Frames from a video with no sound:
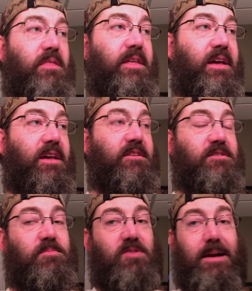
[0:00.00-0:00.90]
then
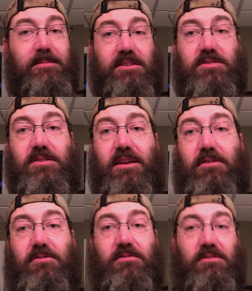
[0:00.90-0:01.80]
subscribe to this
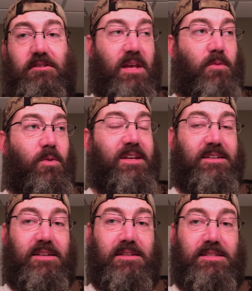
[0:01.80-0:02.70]
channel and we
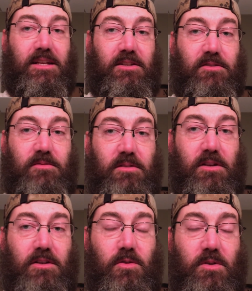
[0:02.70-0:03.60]
can continue
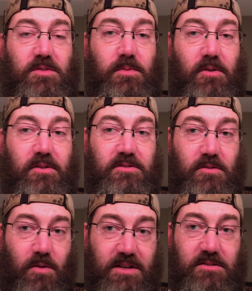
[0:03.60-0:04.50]
to explore those
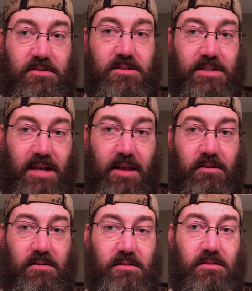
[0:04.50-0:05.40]
questions
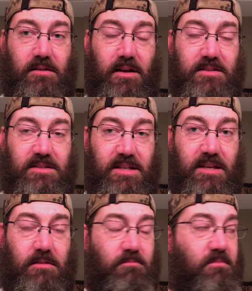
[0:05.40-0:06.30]
together as a
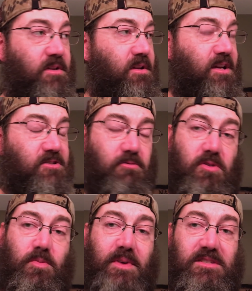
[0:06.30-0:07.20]
team, as a
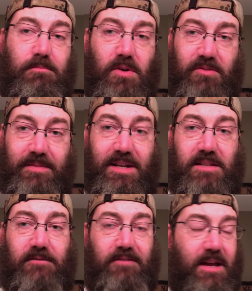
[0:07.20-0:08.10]
group, as a movement,
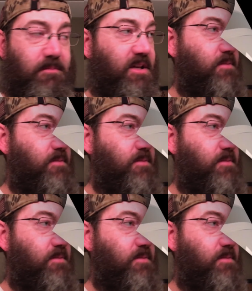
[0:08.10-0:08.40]
as a family.